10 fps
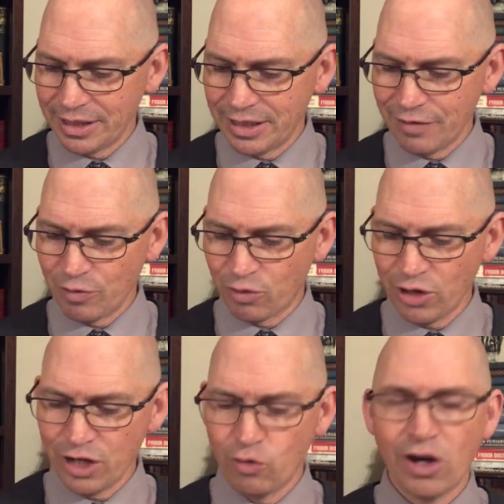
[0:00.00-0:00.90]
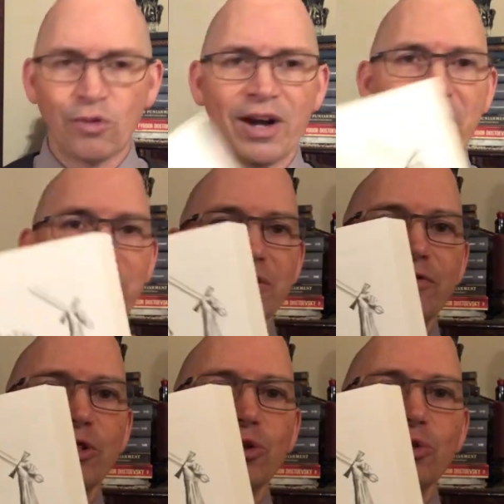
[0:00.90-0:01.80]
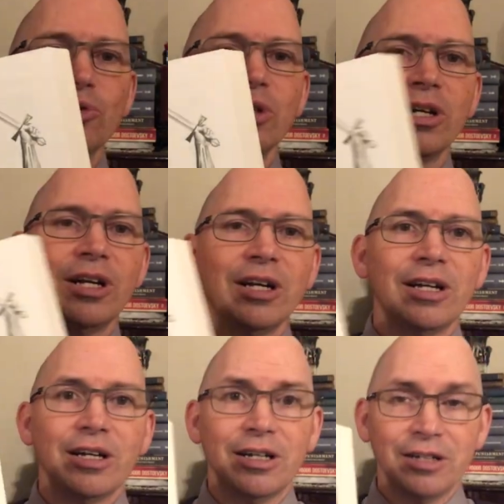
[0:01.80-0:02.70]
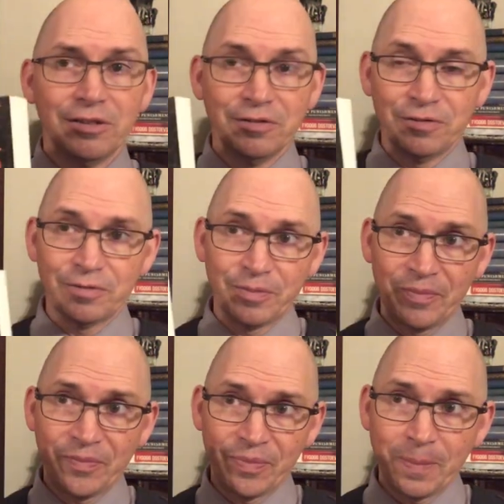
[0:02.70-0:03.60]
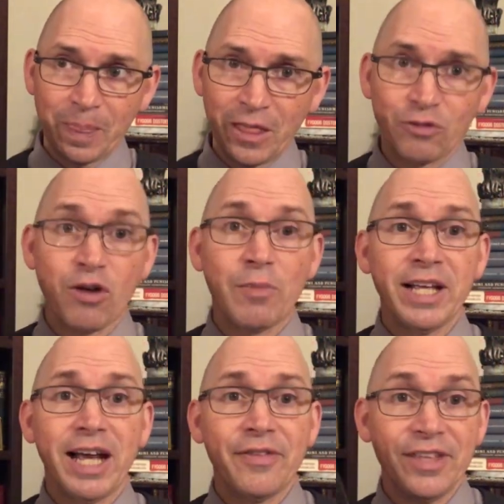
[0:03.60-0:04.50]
give a pretty well-rounded view of Robert e.